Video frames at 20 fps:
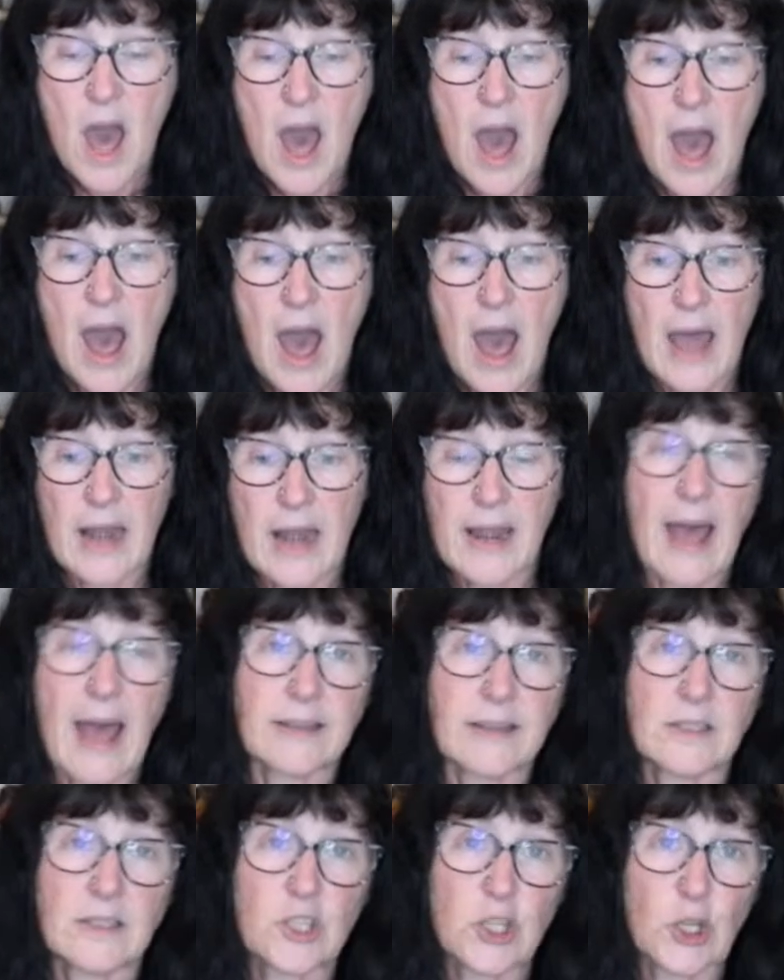And
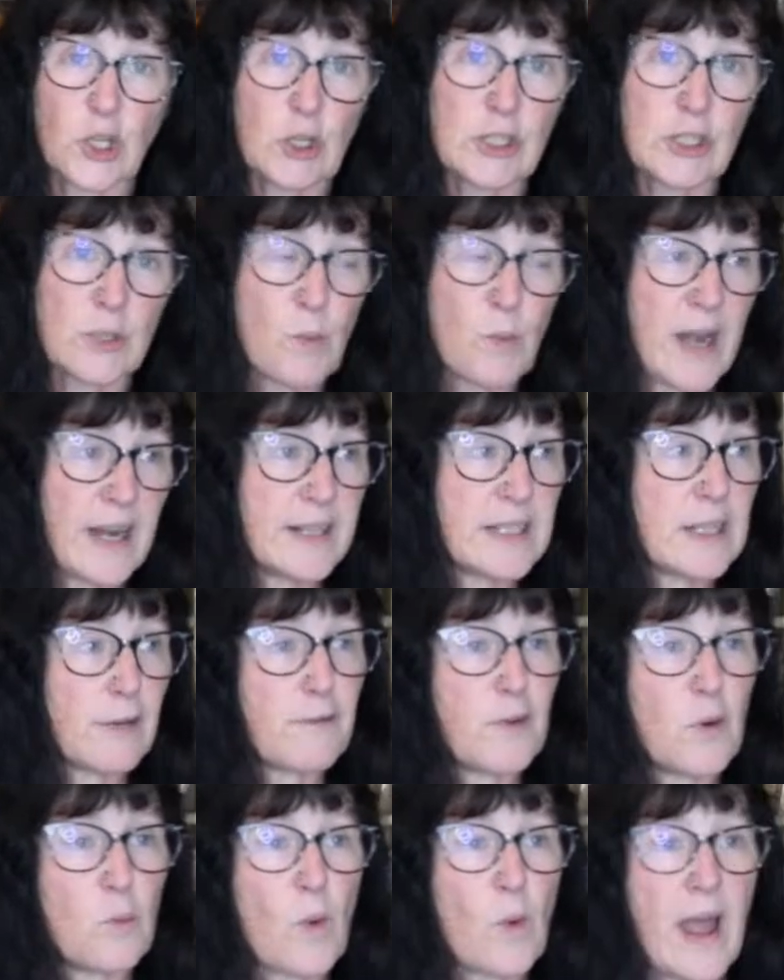I turned and went a
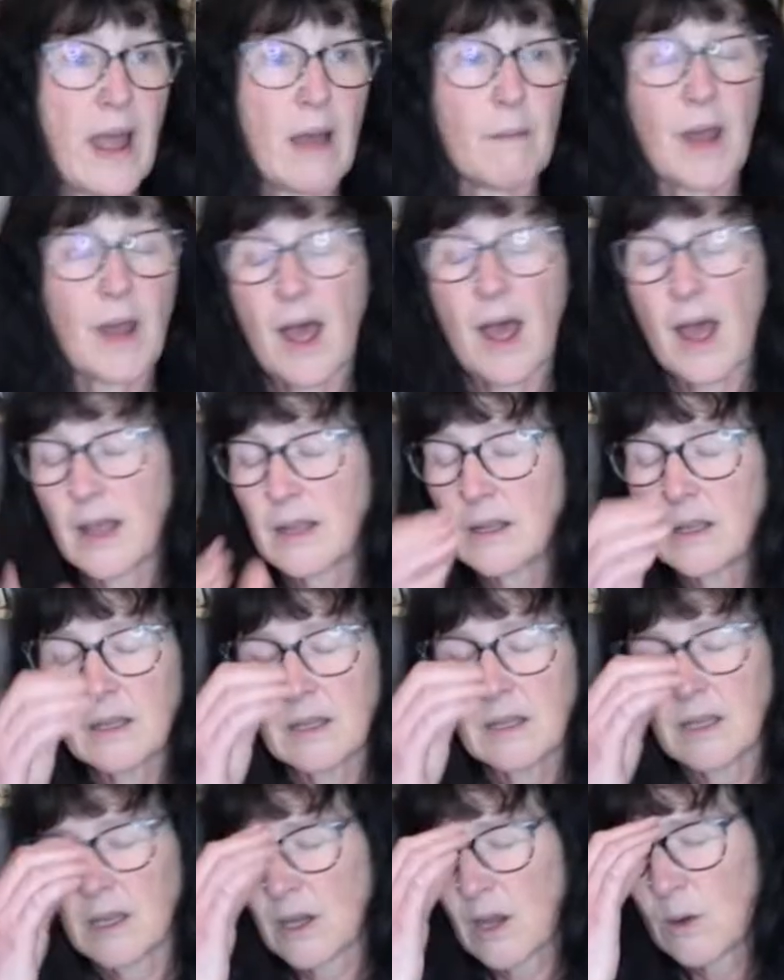different way. I'm like,
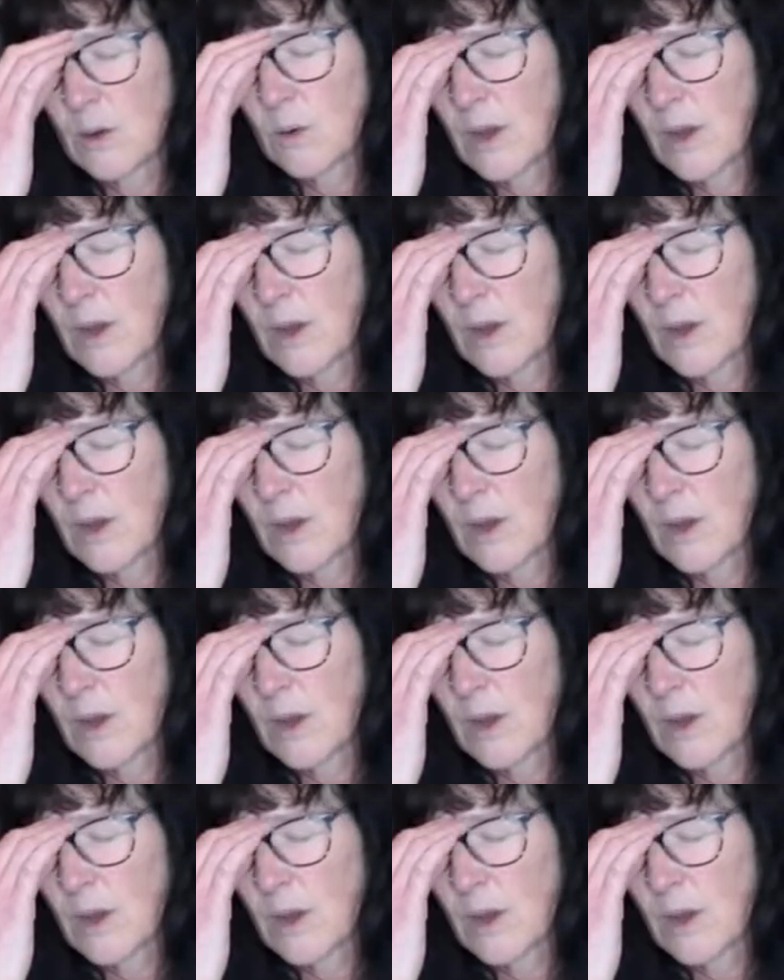you know,